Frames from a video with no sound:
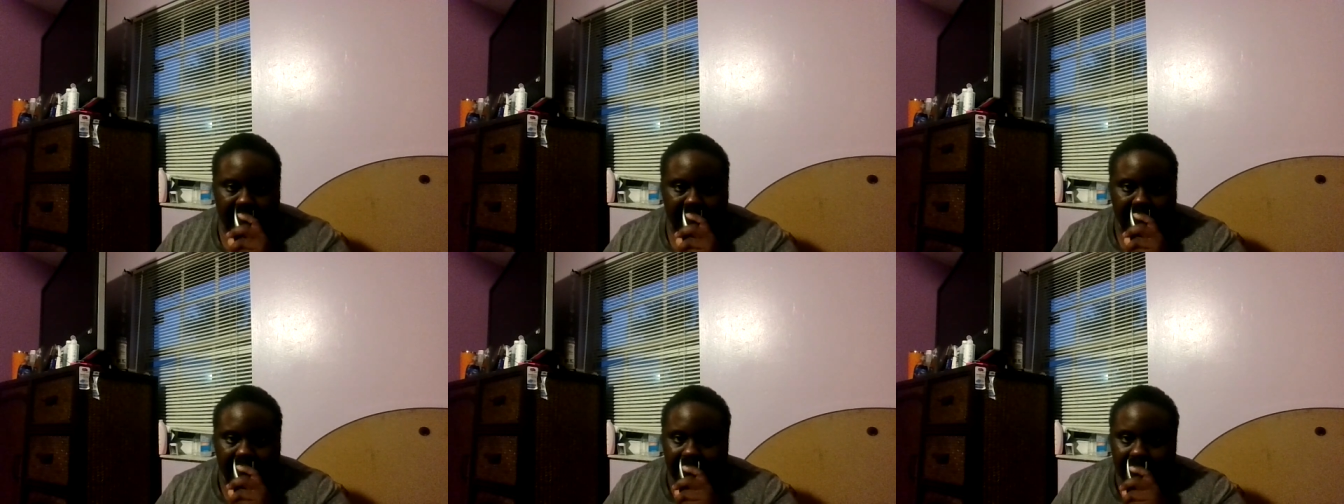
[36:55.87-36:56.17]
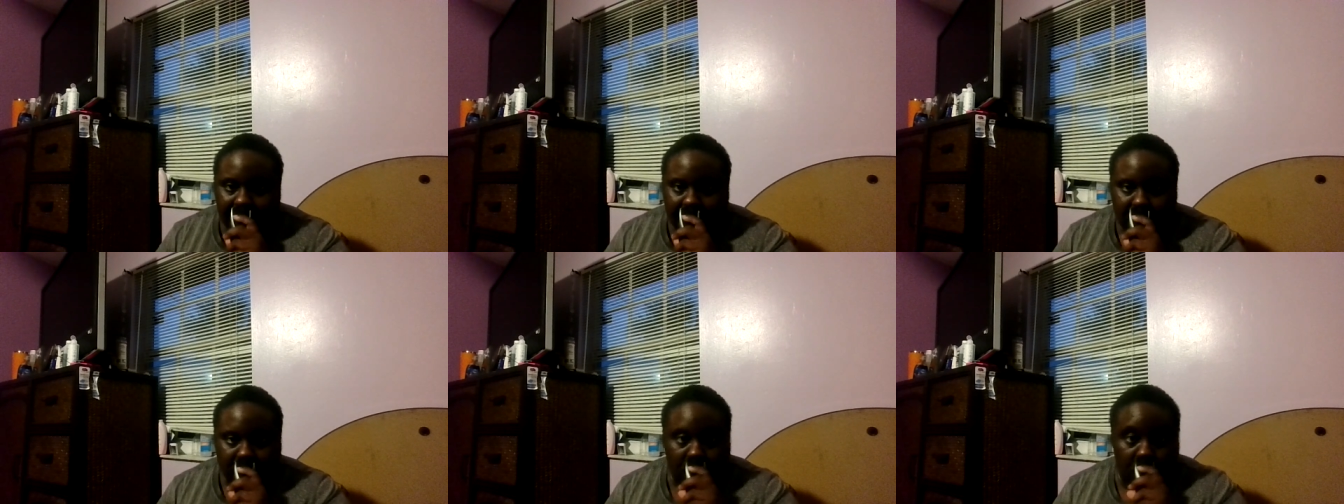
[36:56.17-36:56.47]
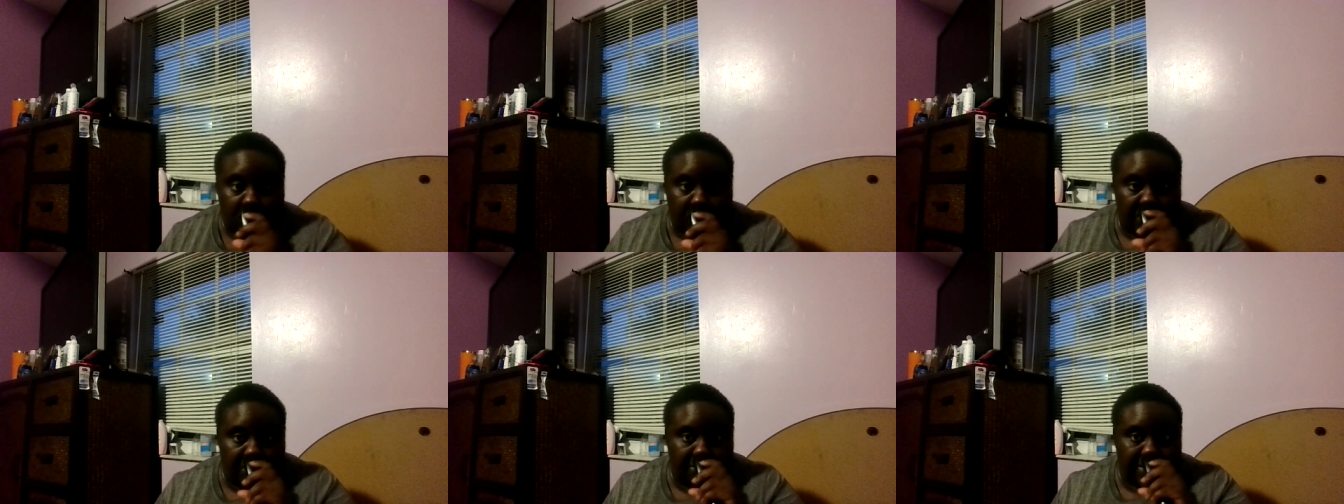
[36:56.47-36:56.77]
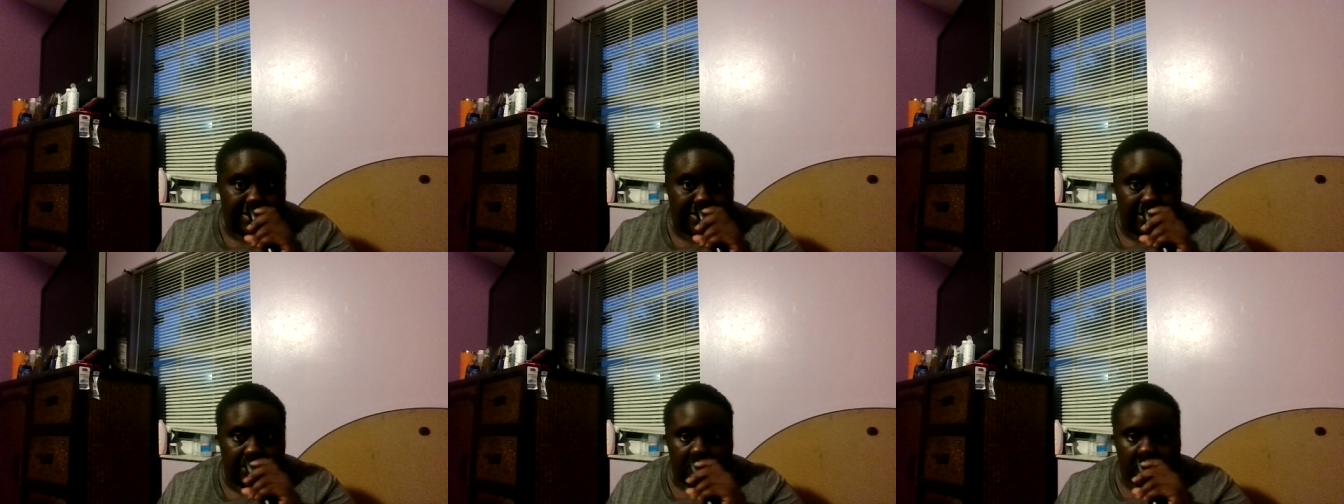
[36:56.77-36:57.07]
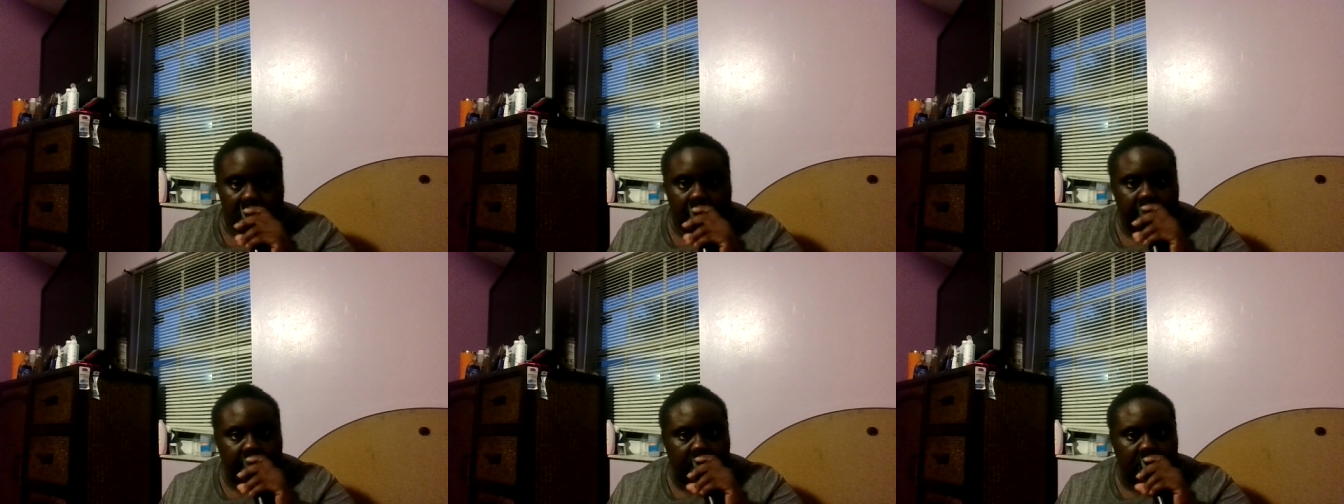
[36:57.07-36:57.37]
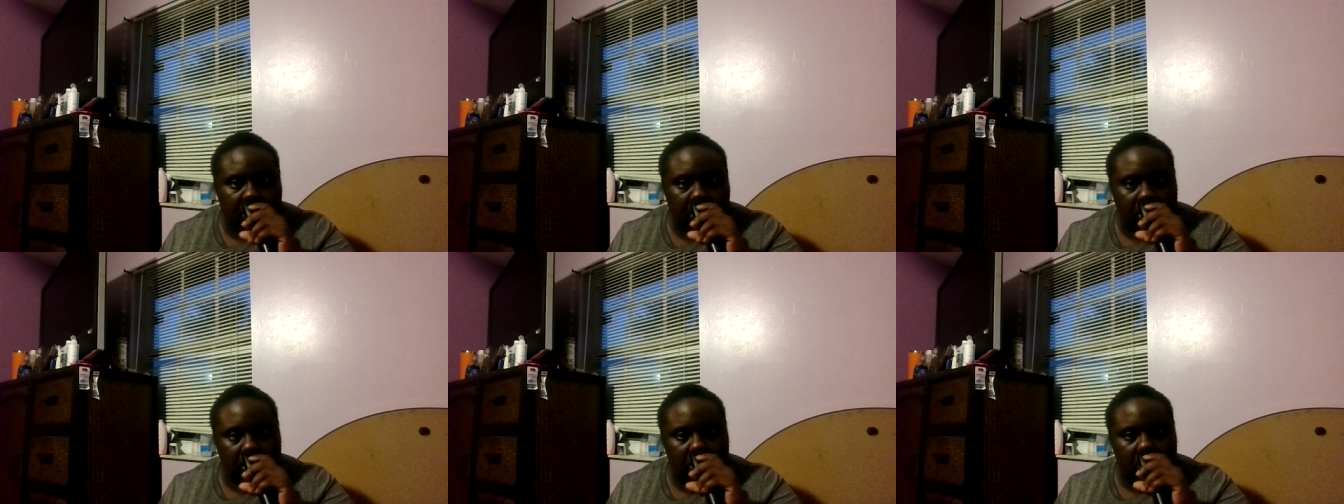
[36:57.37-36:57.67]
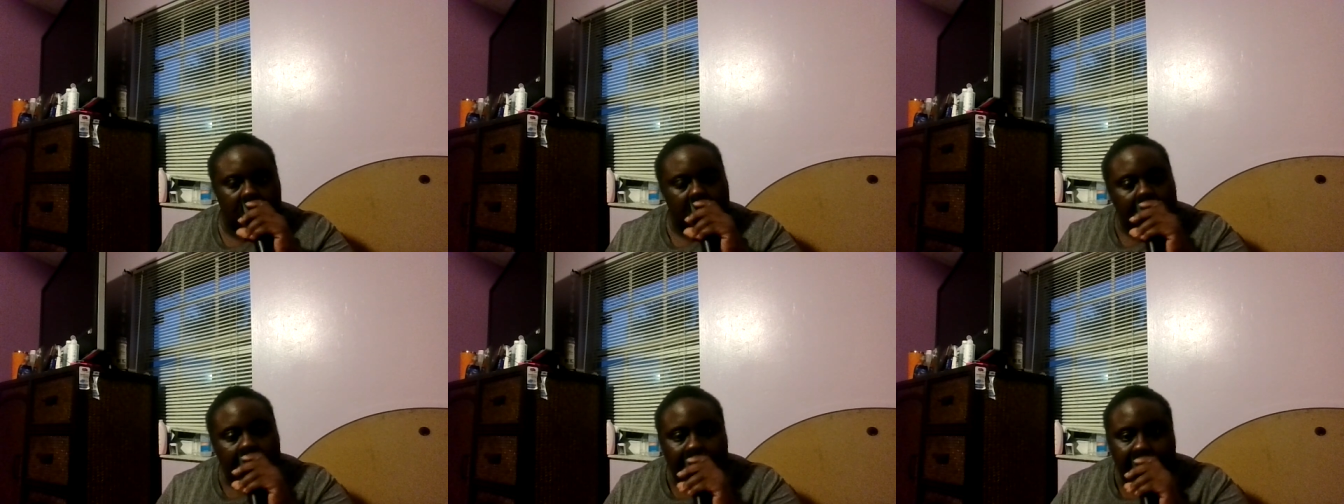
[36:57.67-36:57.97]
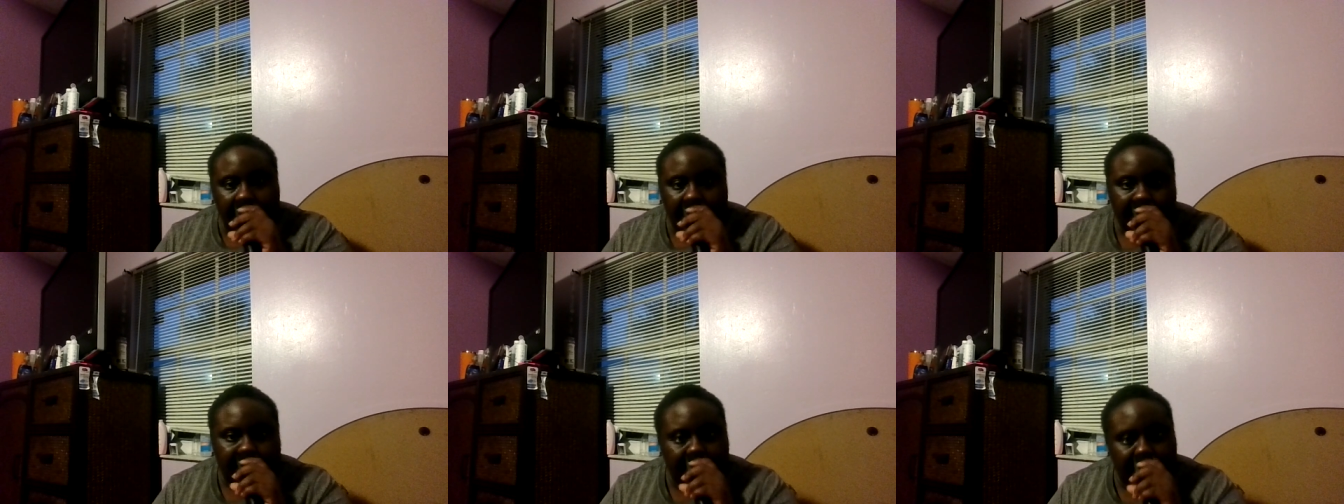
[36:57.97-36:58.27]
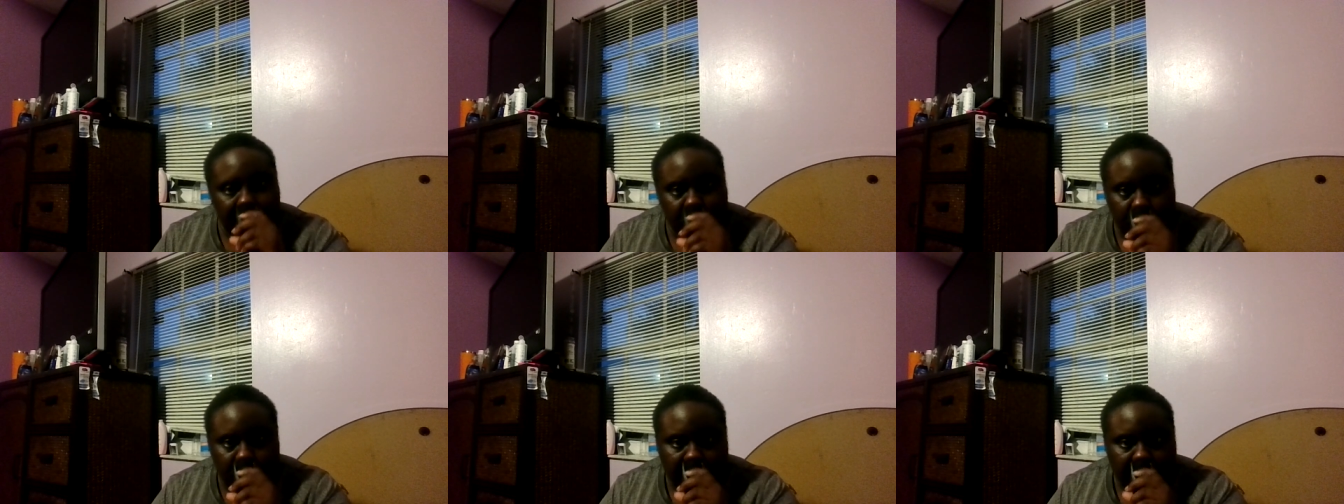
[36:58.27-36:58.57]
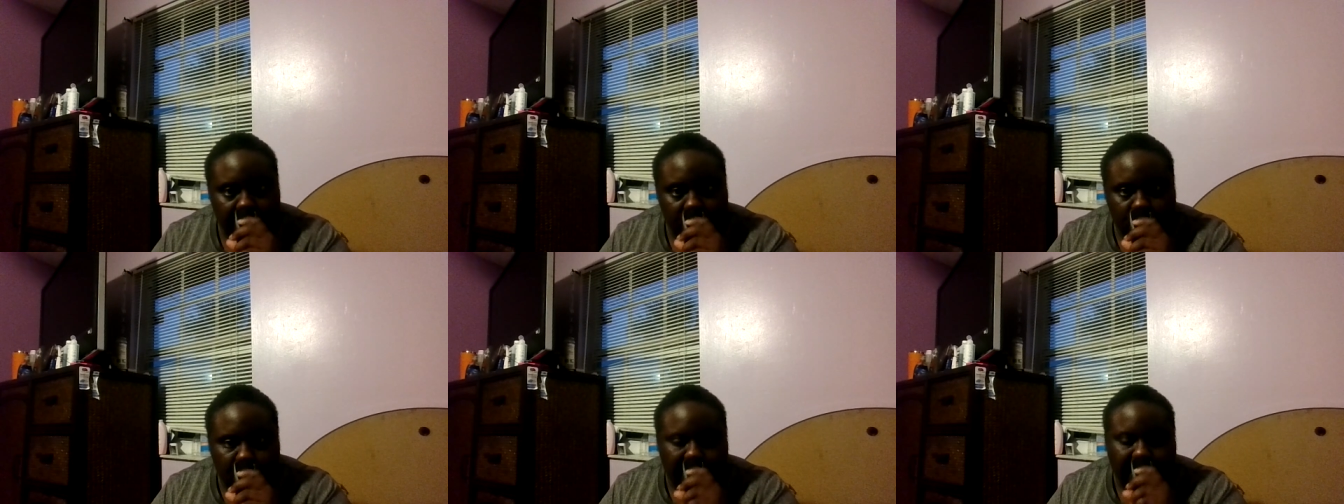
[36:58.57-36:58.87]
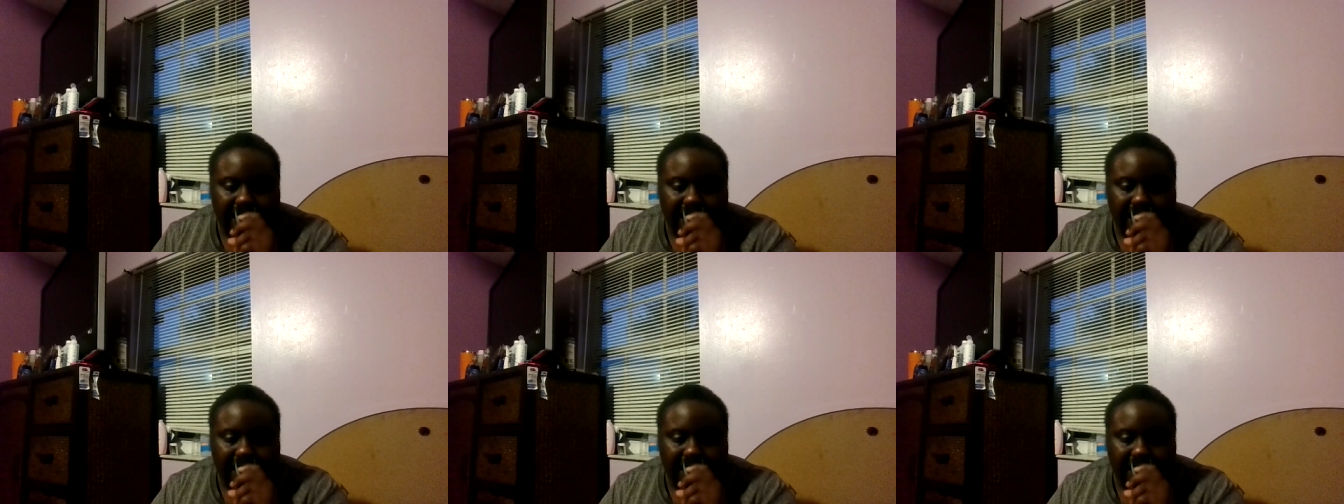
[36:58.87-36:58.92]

I get to be myself on here, and that's what I do.